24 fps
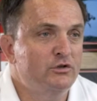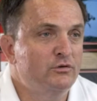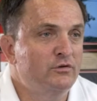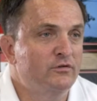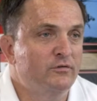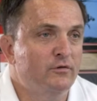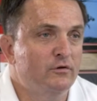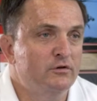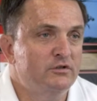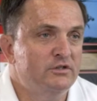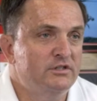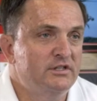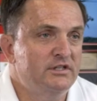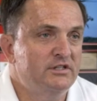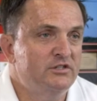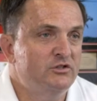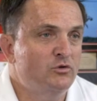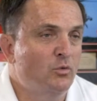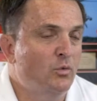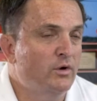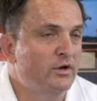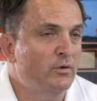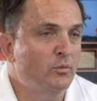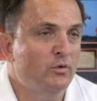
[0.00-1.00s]
universities,
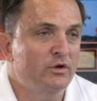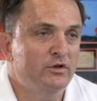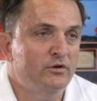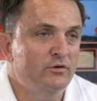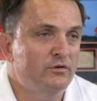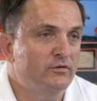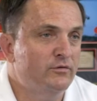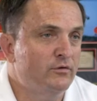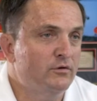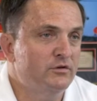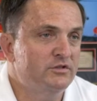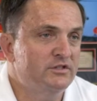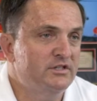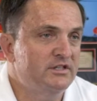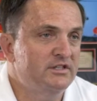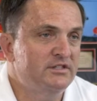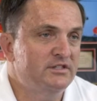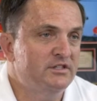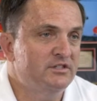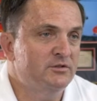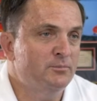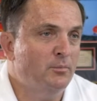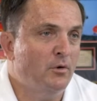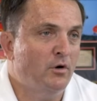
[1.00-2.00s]
21
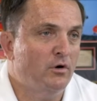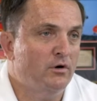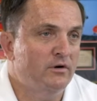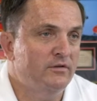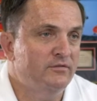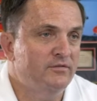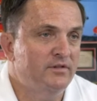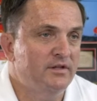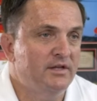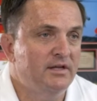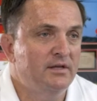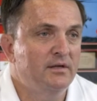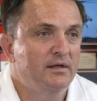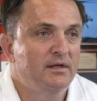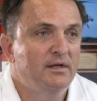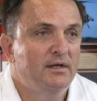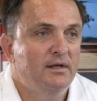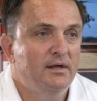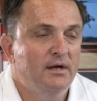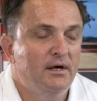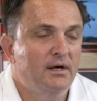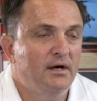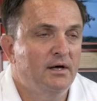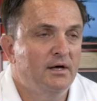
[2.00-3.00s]
universities, as part of the
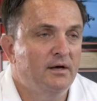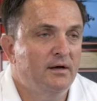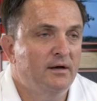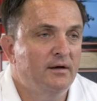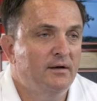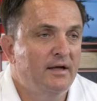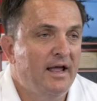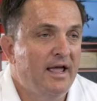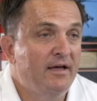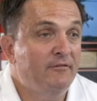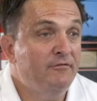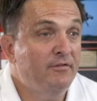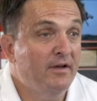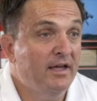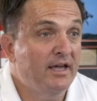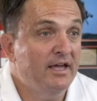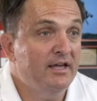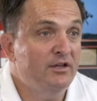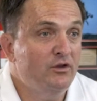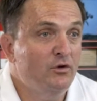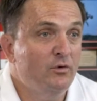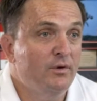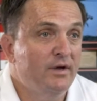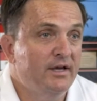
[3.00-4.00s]

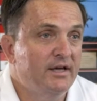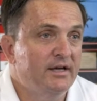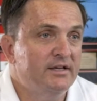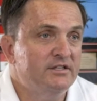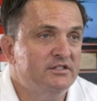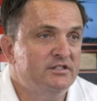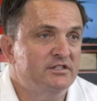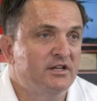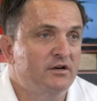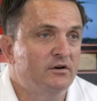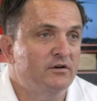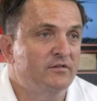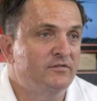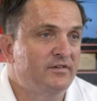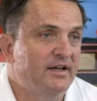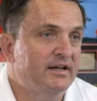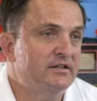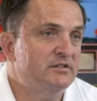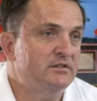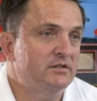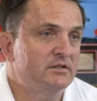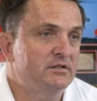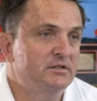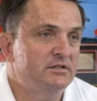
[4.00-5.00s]
FAA UAS Center of
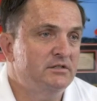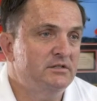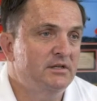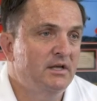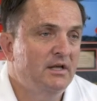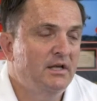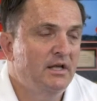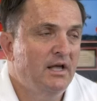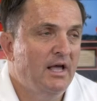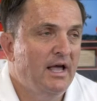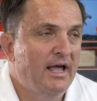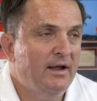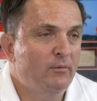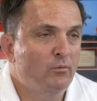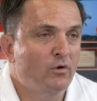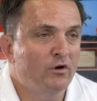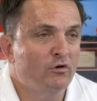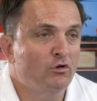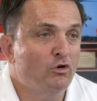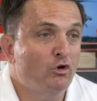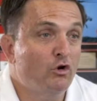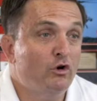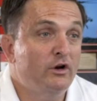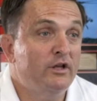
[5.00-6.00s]
Excellence, and
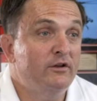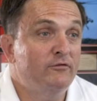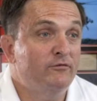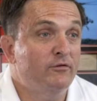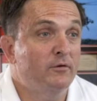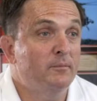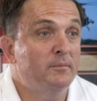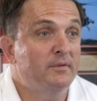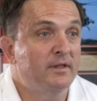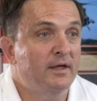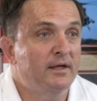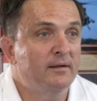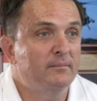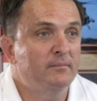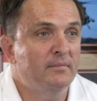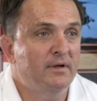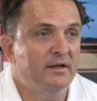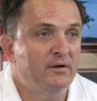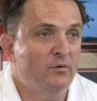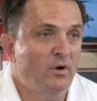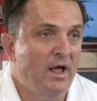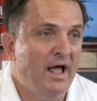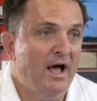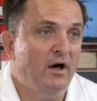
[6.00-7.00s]
we're learning from them
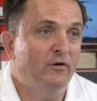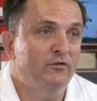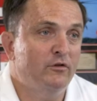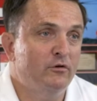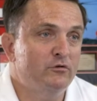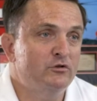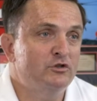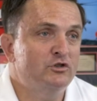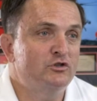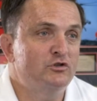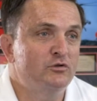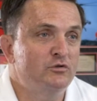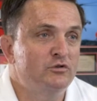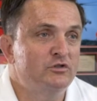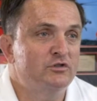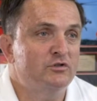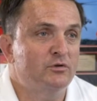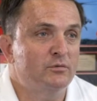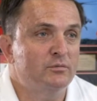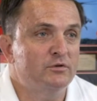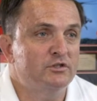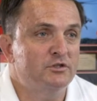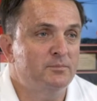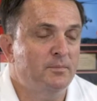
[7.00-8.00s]
and how those students
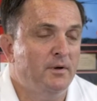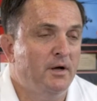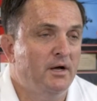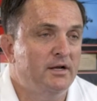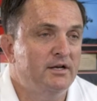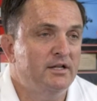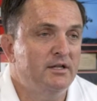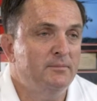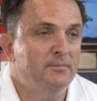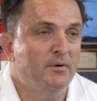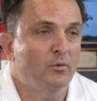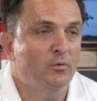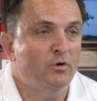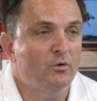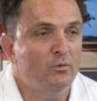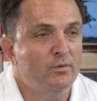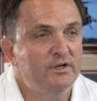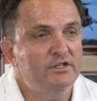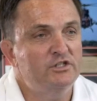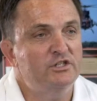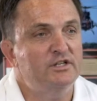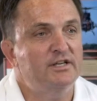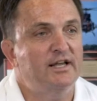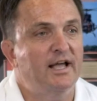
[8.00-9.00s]
are responding. But we're
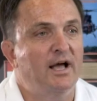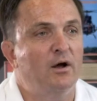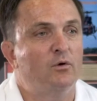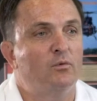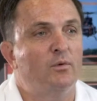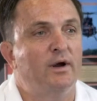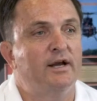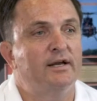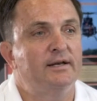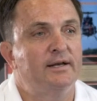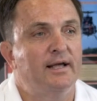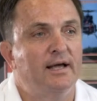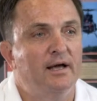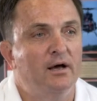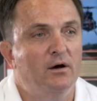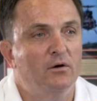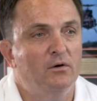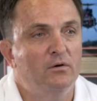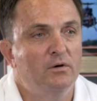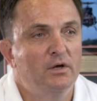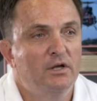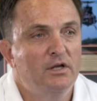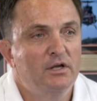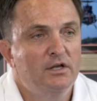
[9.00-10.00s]
reaching out right
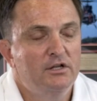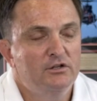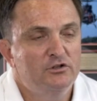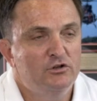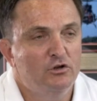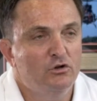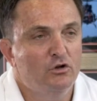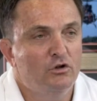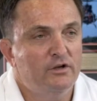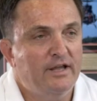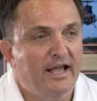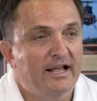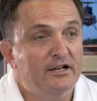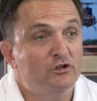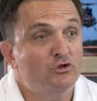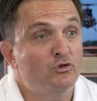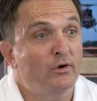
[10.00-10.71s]
now to look at